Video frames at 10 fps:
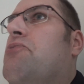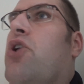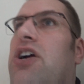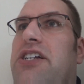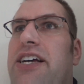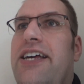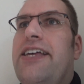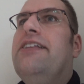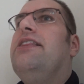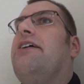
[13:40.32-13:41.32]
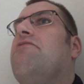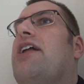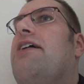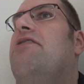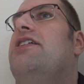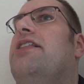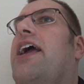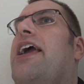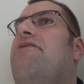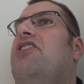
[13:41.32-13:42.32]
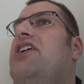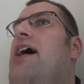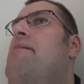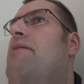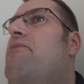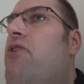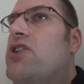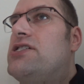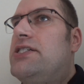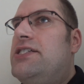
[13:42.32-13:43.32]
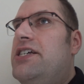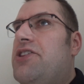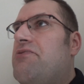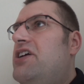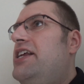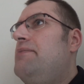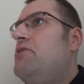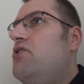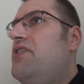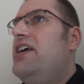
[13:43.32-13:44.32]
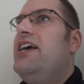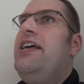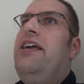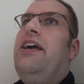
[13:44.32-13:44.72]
worked. Like when I went, like every time I'm forced to see a 3D movie,